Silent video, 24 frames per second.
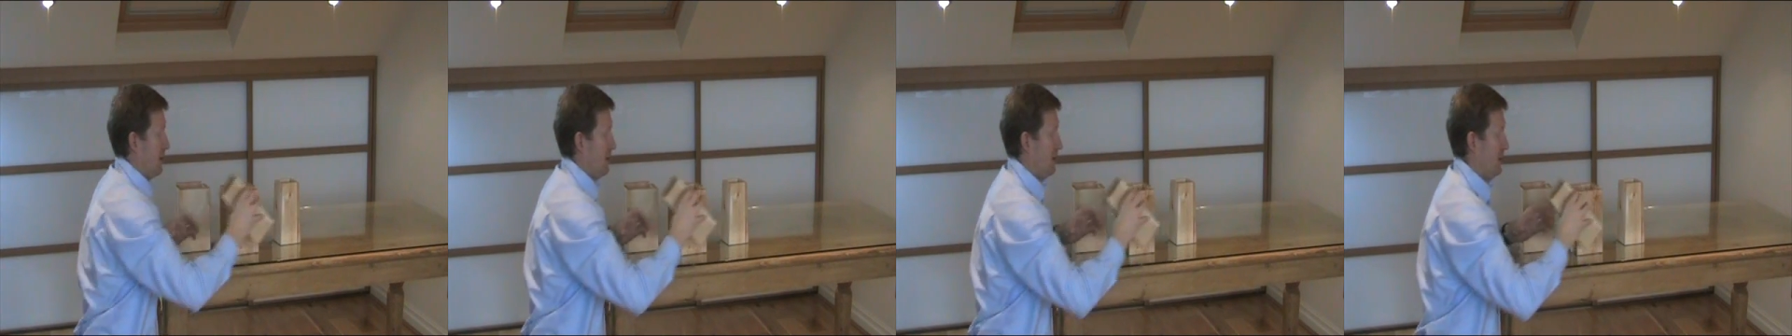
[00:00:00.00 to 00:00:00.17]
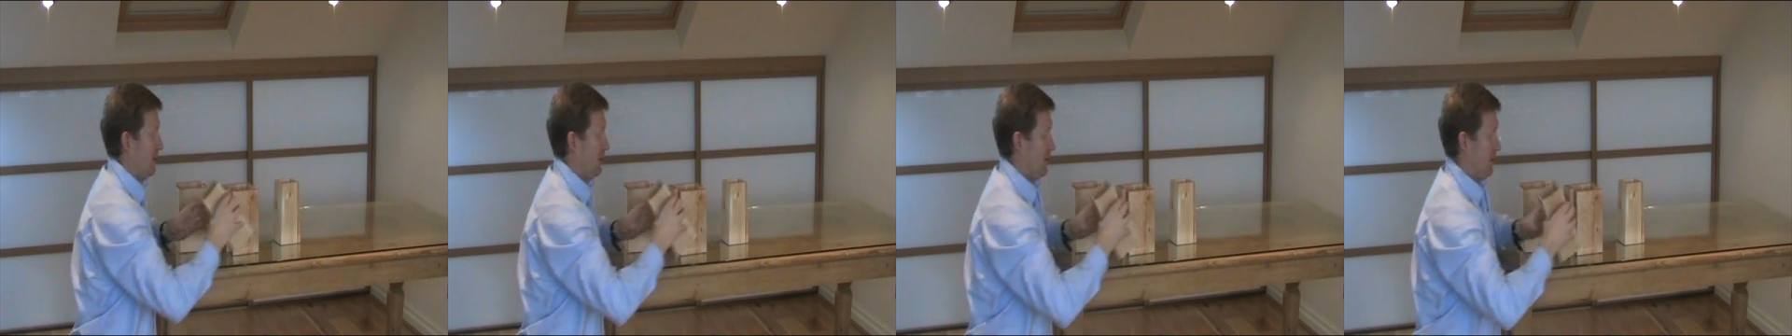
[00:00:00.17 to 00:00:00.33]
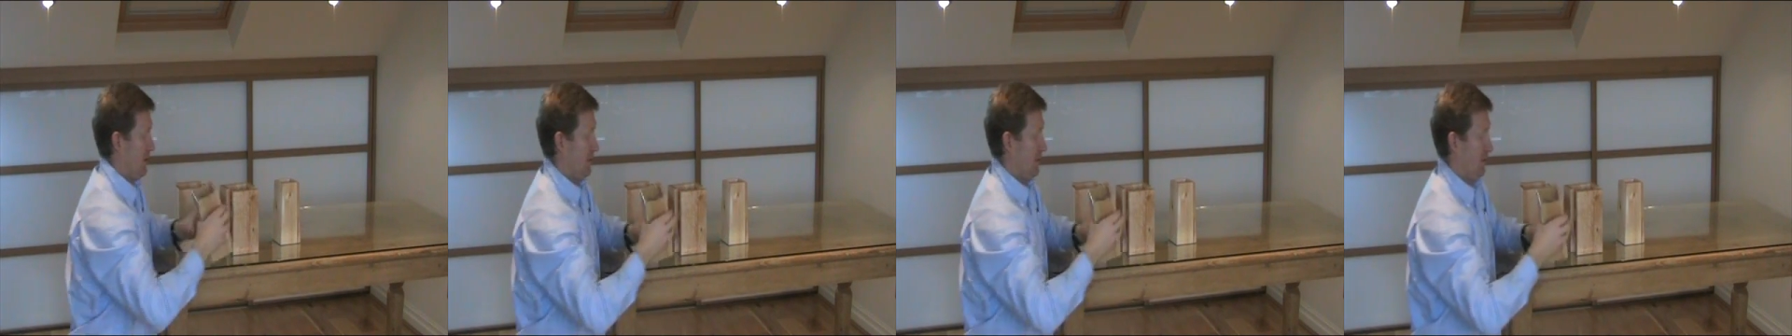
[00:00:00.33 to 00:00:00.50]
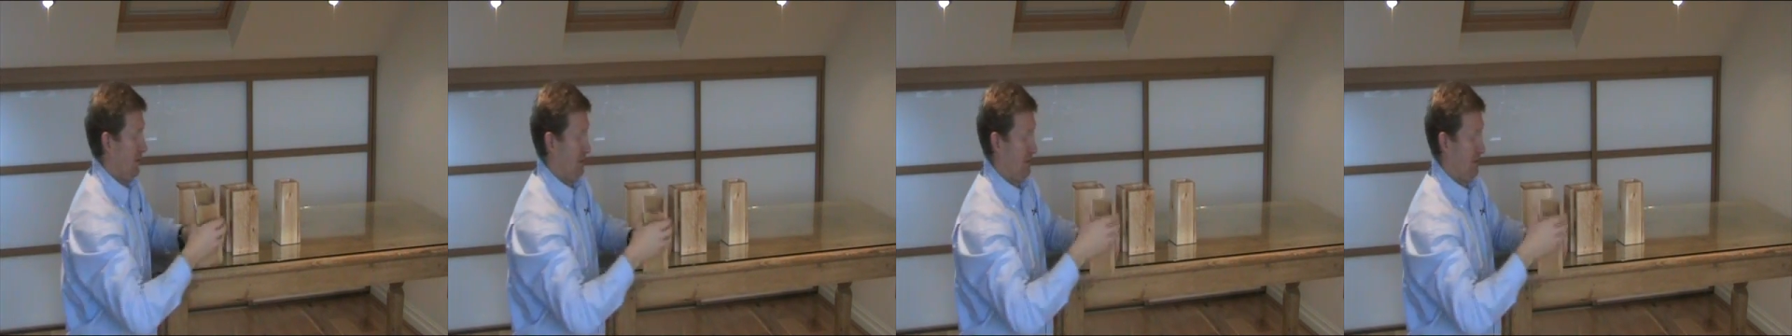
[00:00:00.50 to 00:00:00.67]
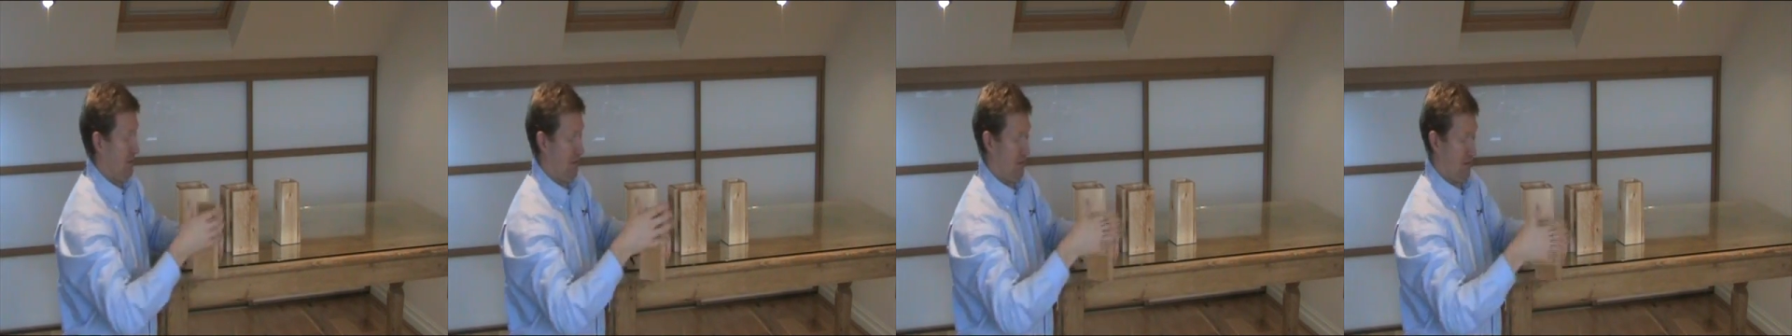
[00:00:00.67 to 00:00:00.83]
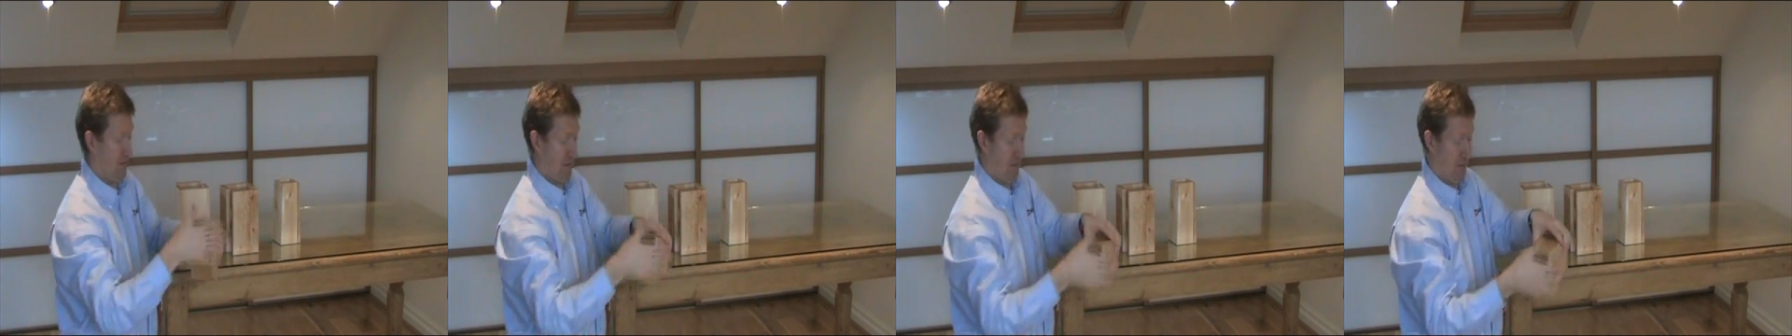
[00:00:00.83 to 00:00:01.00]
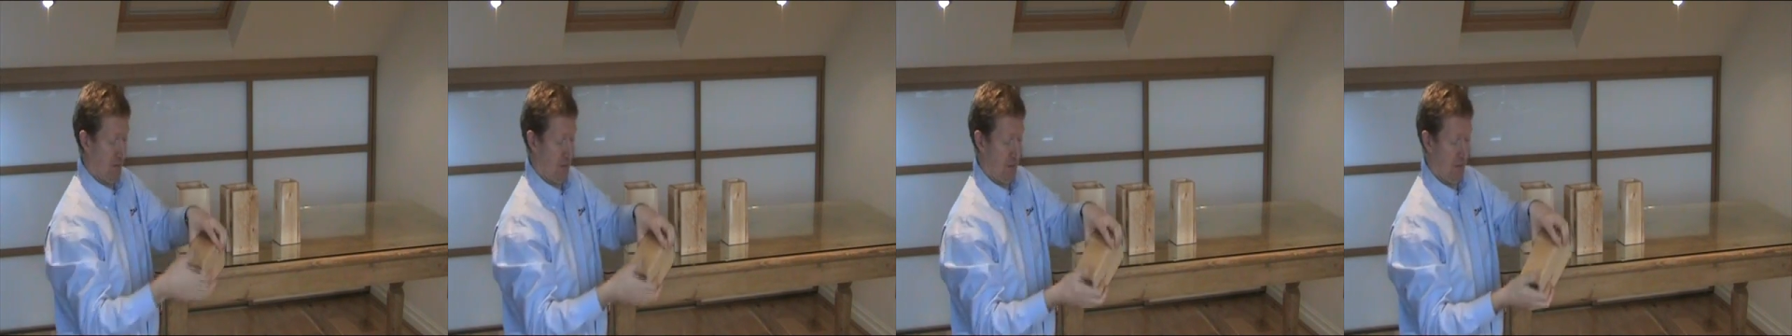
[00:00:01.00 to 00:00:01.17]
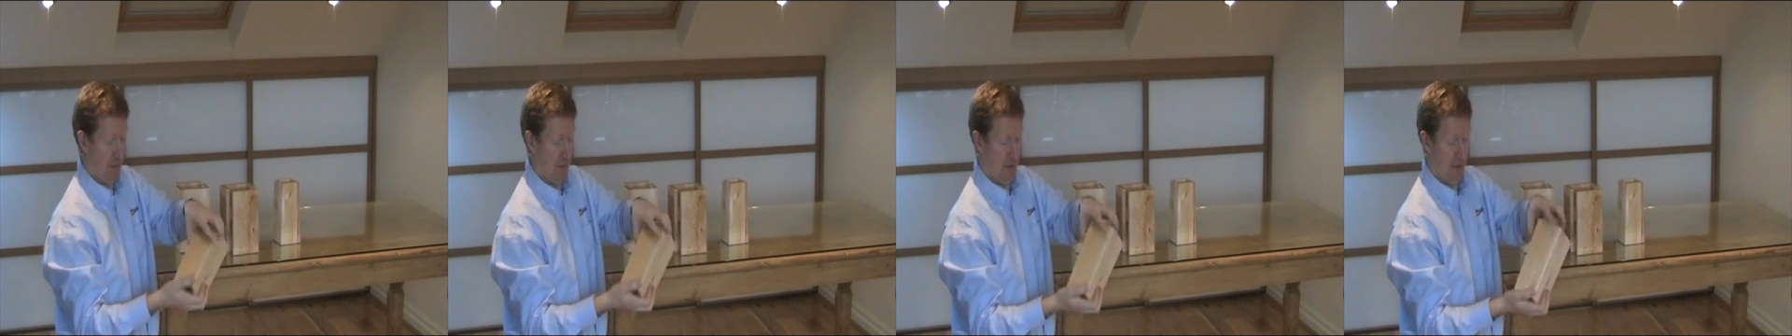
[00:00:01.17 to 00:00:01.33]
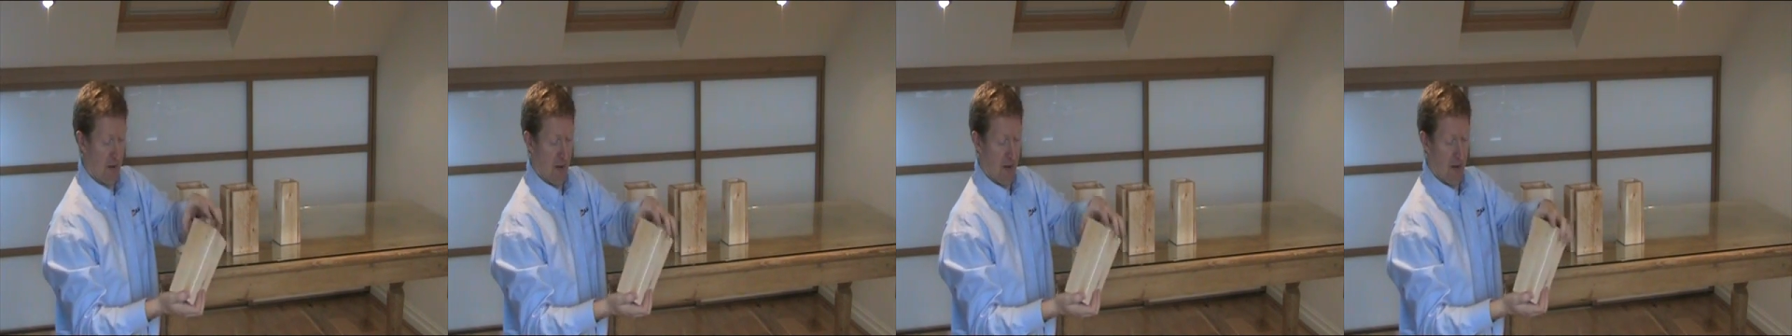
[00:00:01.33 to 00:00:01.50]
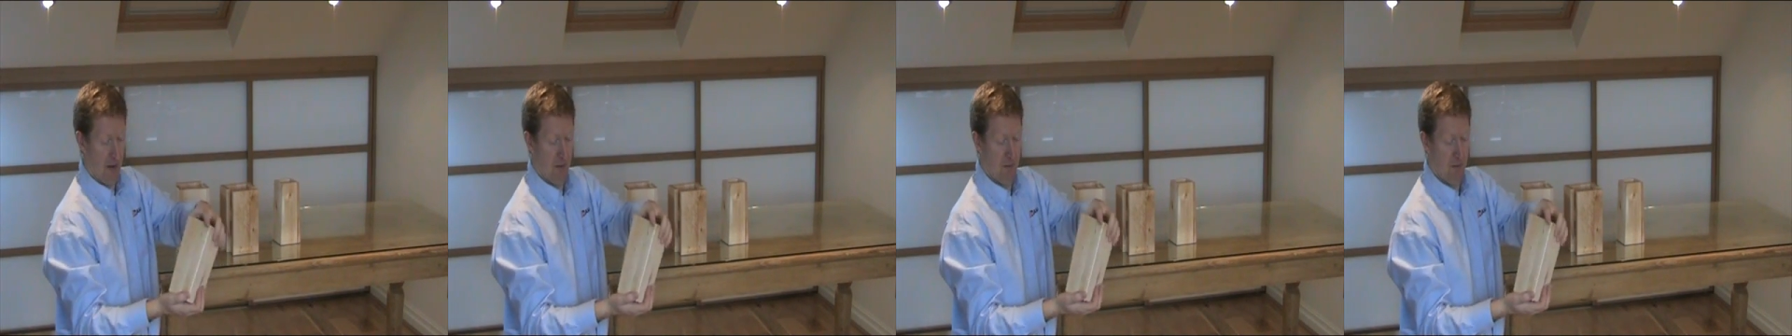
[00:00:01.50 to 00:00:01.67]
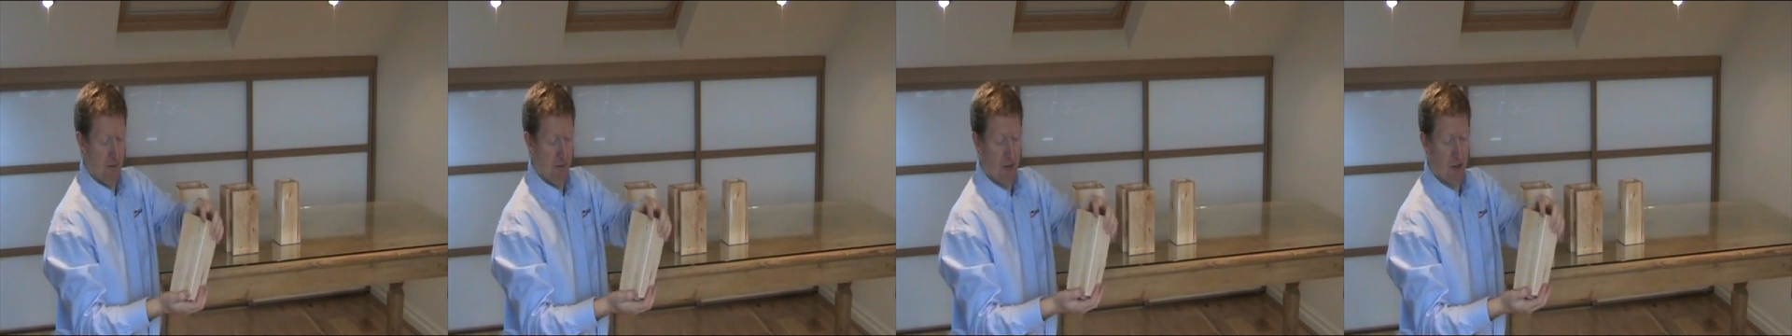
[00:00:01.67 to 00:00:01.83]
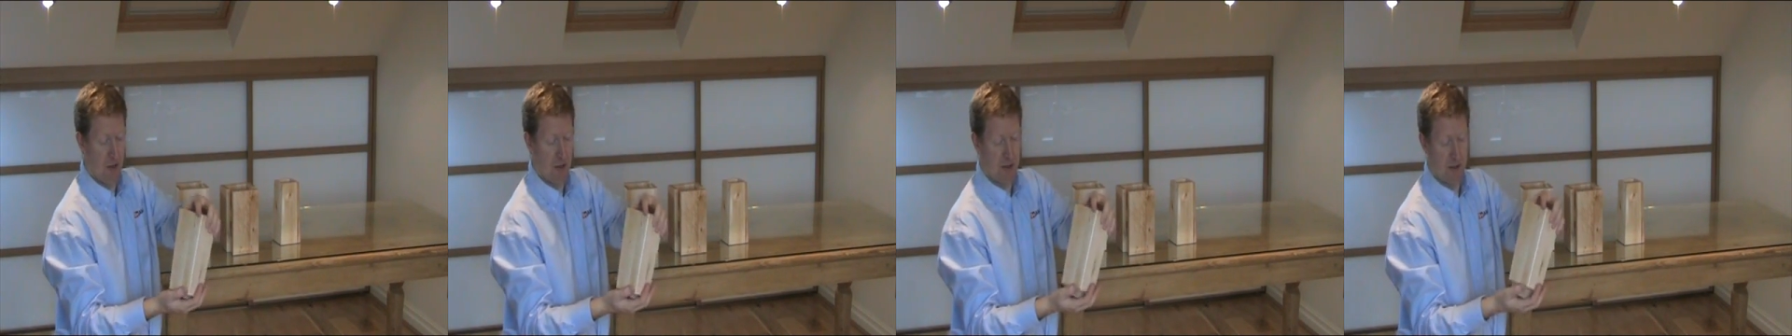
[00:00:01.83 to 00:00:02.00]
bed, the
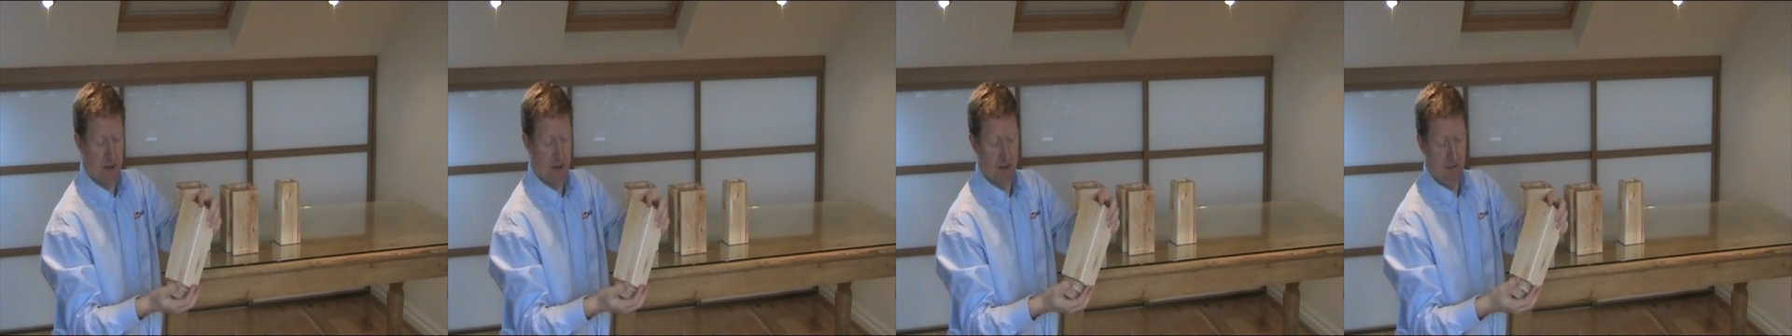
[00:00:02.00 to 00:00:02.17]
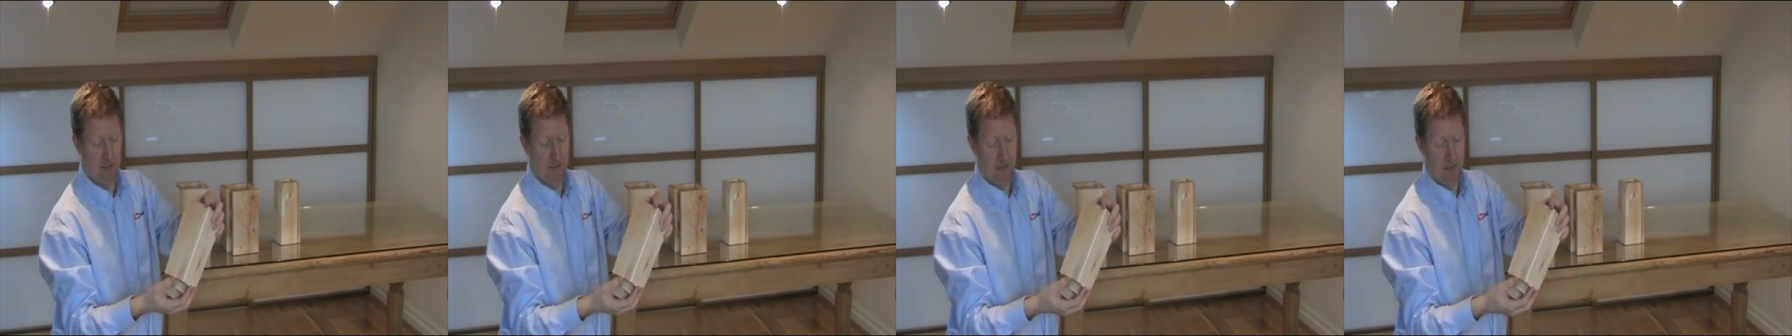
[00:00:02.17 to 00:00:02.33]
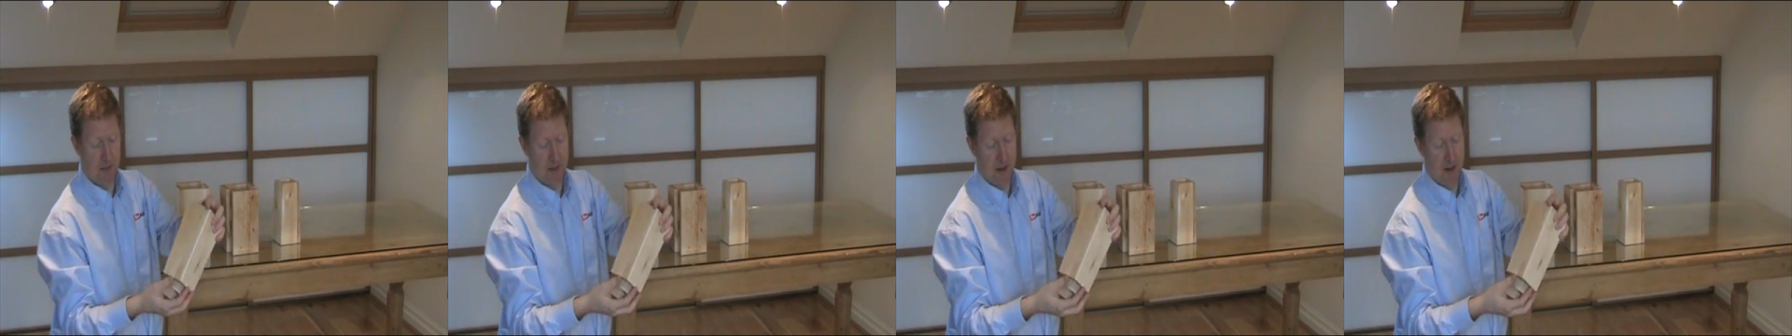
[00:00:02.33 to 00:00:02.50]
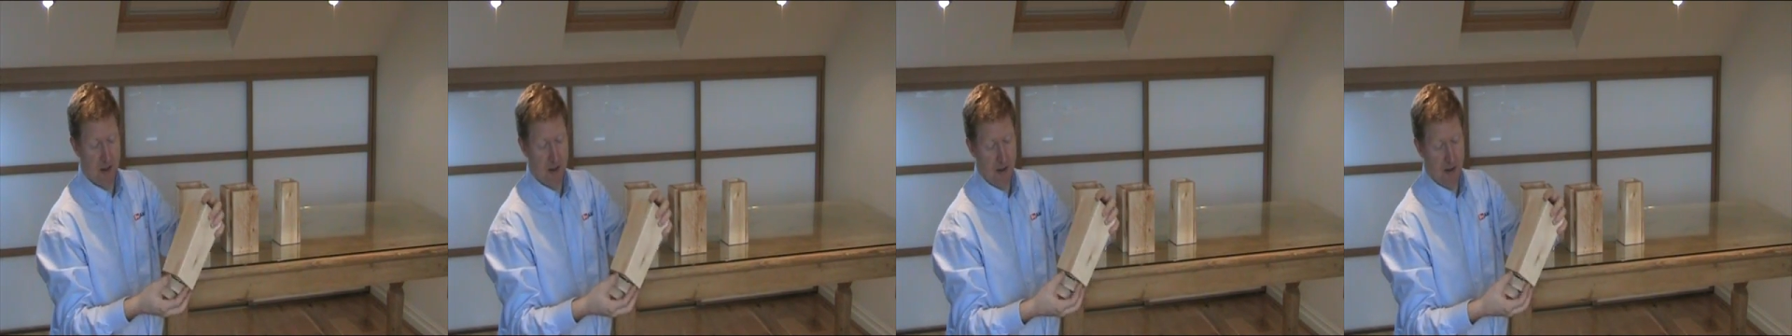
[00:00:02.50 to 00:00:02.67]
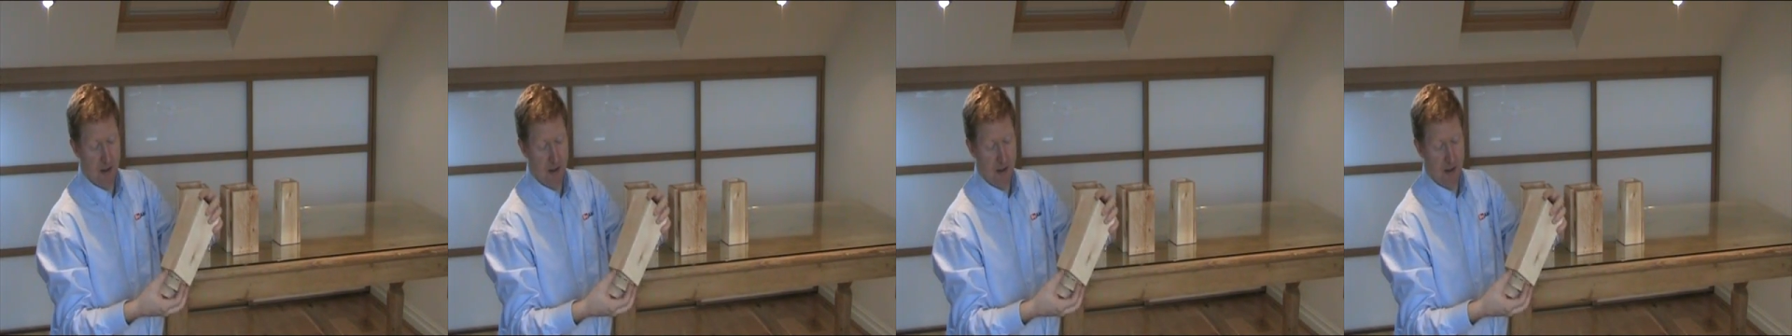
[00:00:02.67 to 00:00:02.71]
blocks.